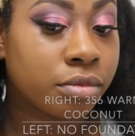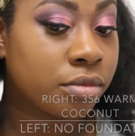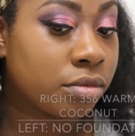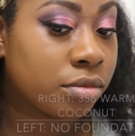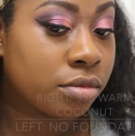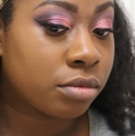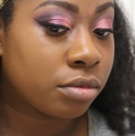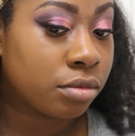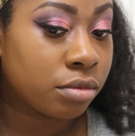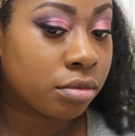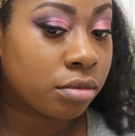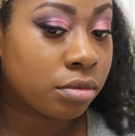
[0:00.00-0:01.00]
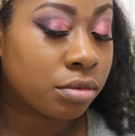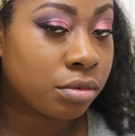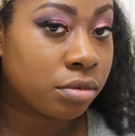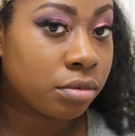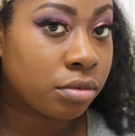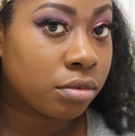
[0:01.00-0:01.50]

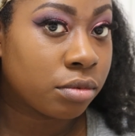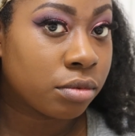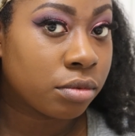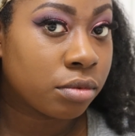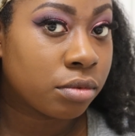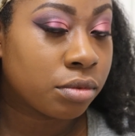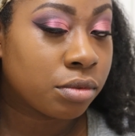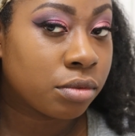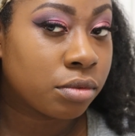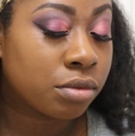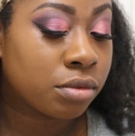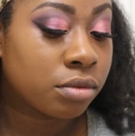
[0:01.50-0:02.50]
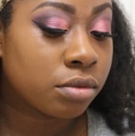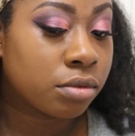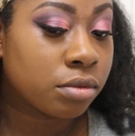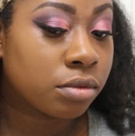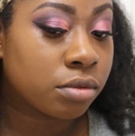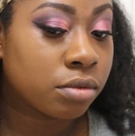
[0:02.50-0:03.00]

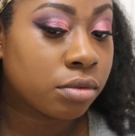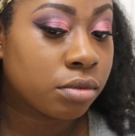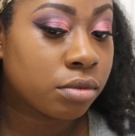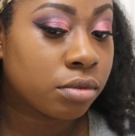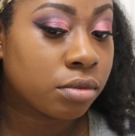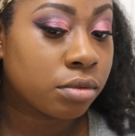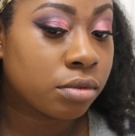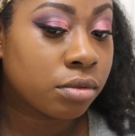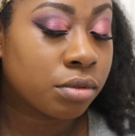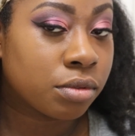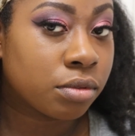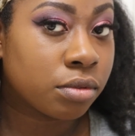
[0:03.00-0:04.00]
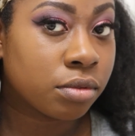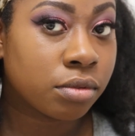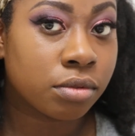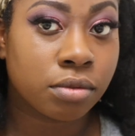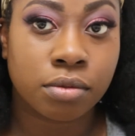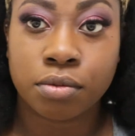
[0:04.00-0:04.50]

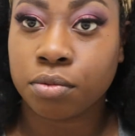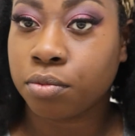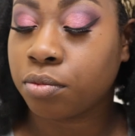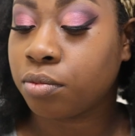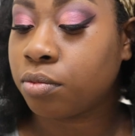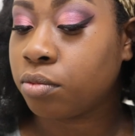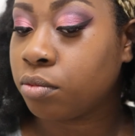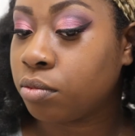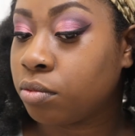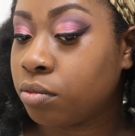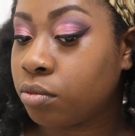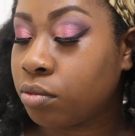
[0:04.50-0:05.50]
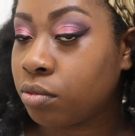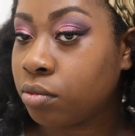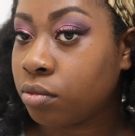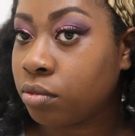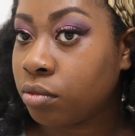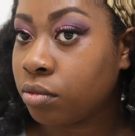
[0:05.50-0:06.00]

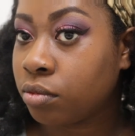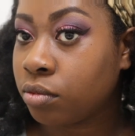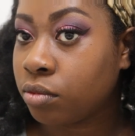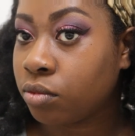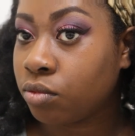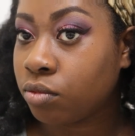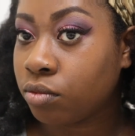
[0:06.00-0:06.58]
(no one is talking)